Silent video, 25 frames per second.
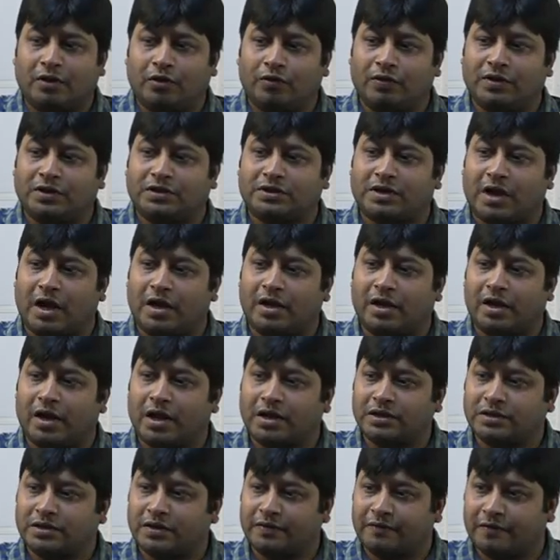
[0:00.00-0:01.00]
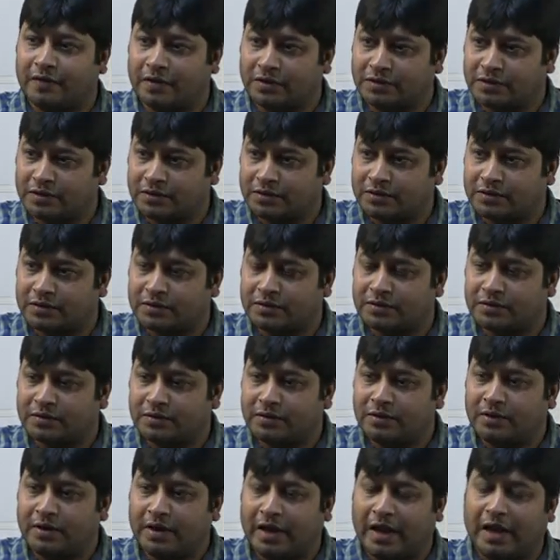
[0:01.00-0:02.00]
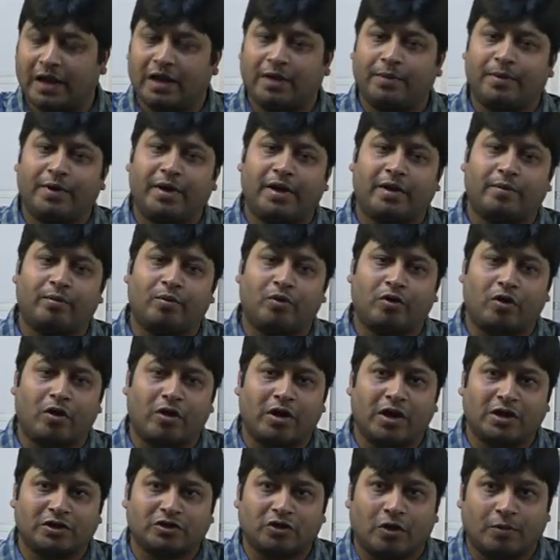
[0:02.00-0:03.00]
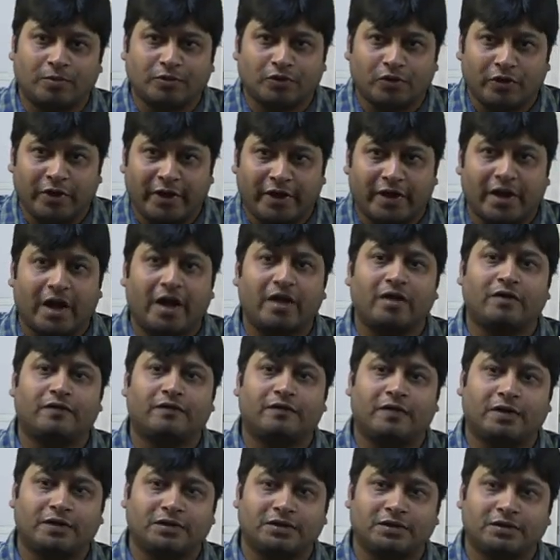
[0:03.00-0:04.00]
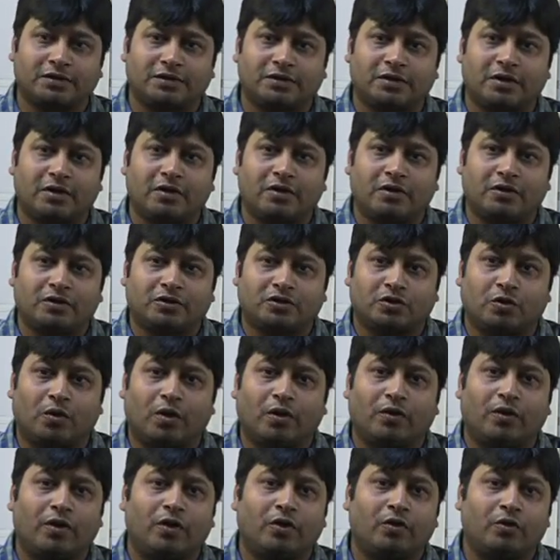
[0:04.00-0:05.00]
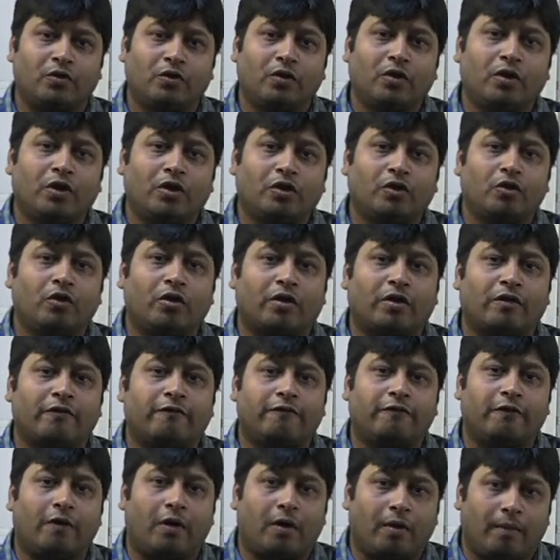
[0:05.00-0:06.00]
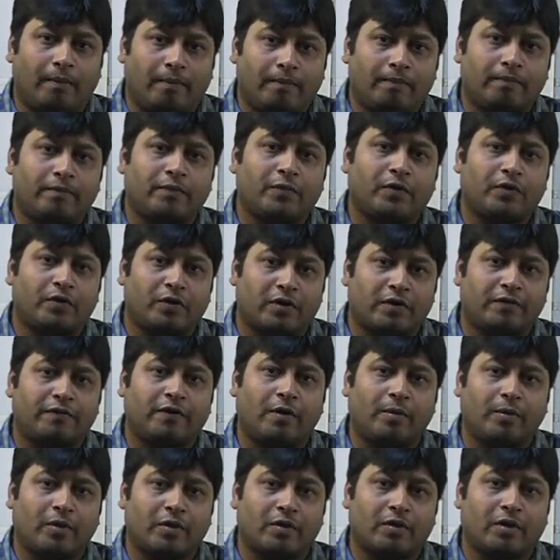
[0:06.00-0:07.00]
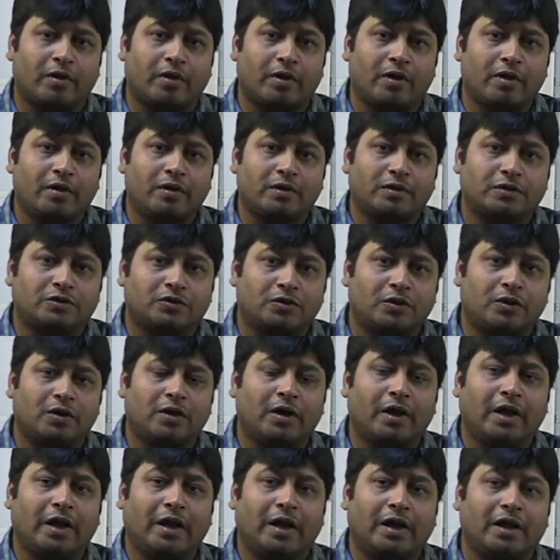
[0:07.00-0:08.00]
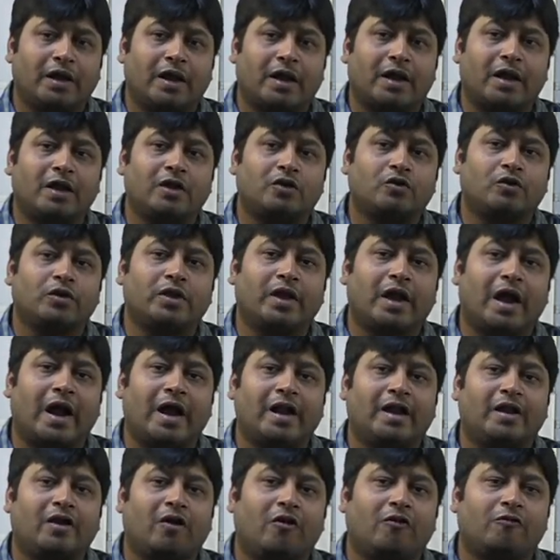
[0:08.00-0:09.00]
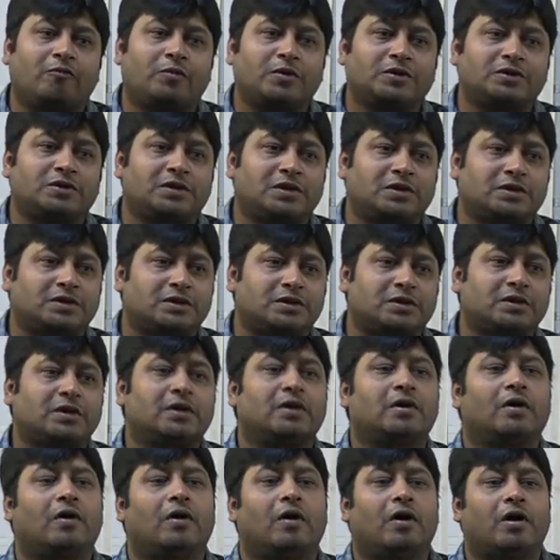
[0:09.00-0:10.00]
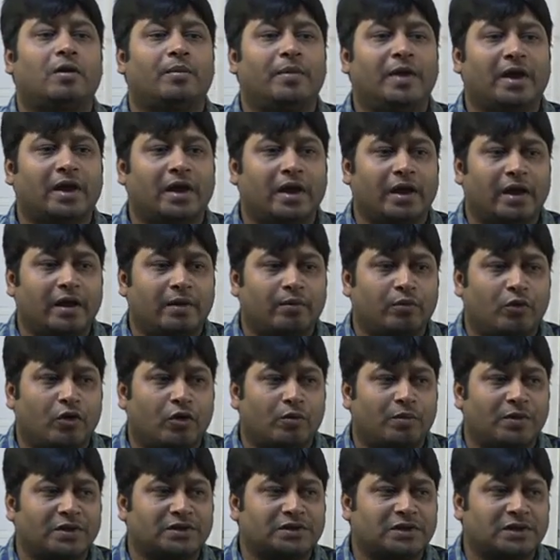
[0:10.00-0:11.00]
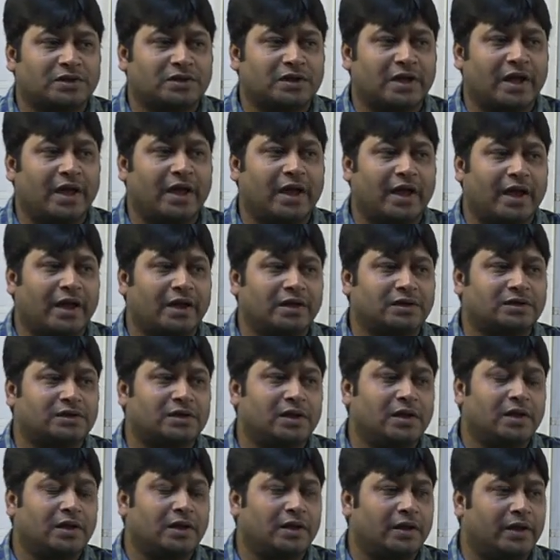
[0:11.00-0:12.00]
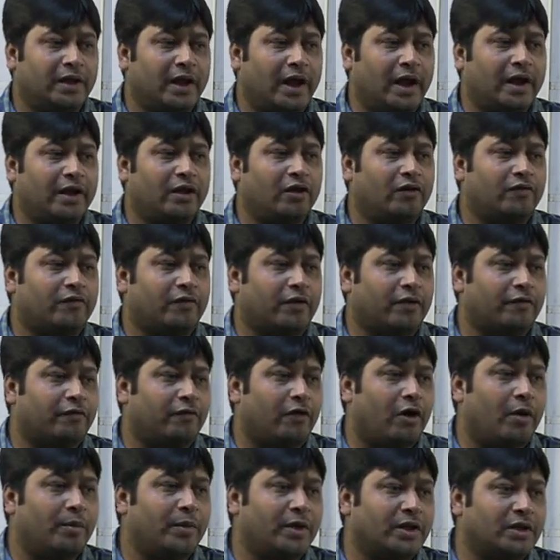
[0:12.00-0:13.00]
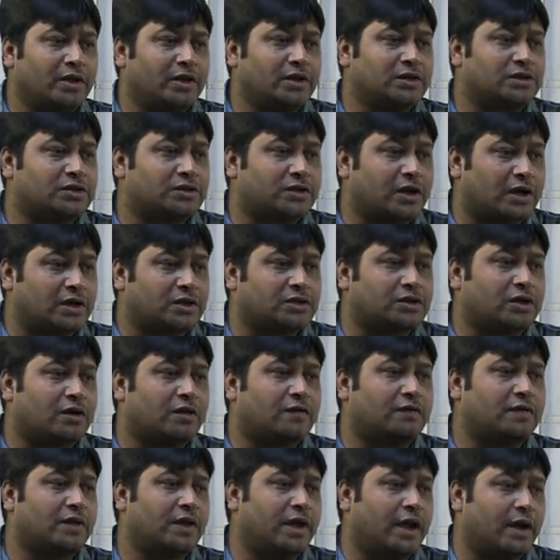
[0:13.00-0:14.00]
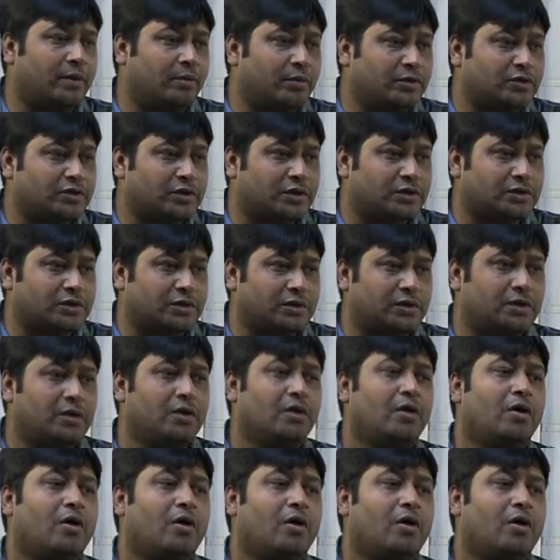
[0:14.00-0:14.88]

You will standardize the functions, eliminate more or less obsolete kind of functions. So what you will do? You will reform. You will reform or not? So inherent to the idea of business or making it more business-like is the idea of reforming the structure of the administration